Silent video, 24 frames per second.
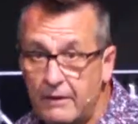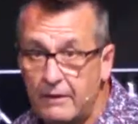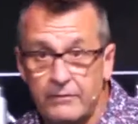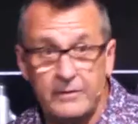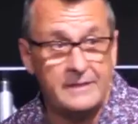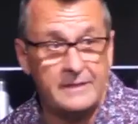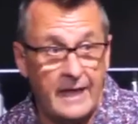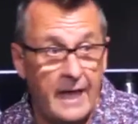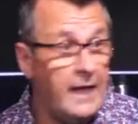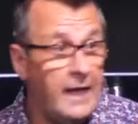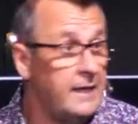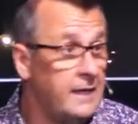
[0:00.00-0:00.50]

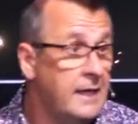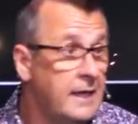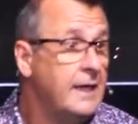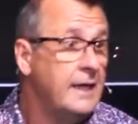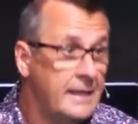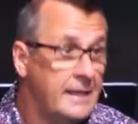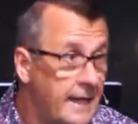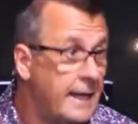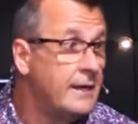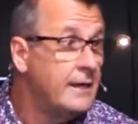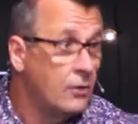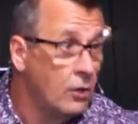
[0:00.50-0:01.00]
day, it
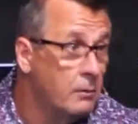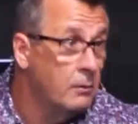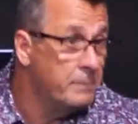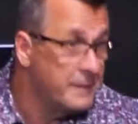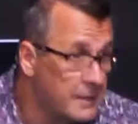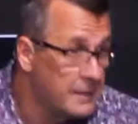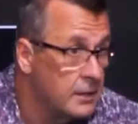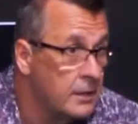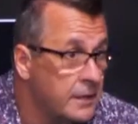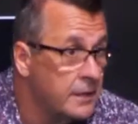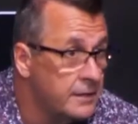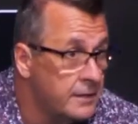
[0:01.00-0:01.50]
ain't going to be
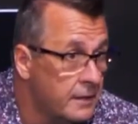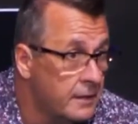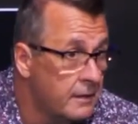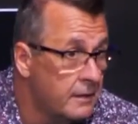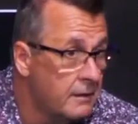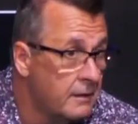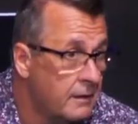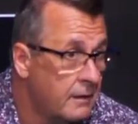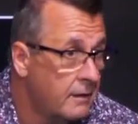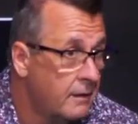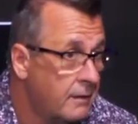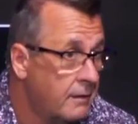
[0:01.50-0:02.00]
good.
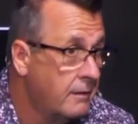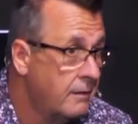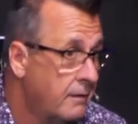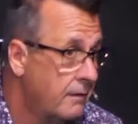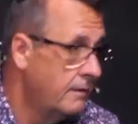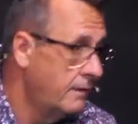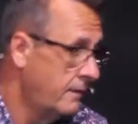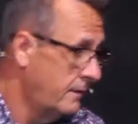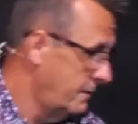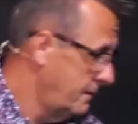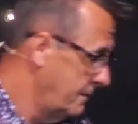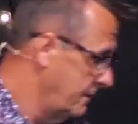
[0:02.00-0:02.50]

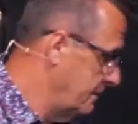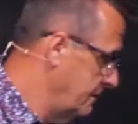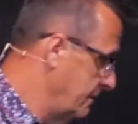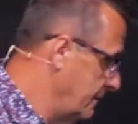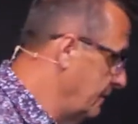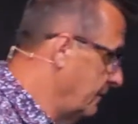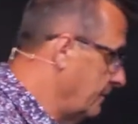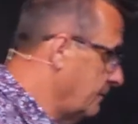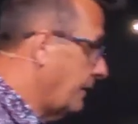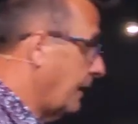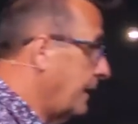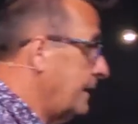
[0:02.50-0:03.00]

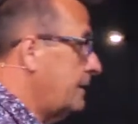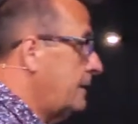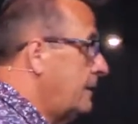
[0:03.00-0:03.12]
Right?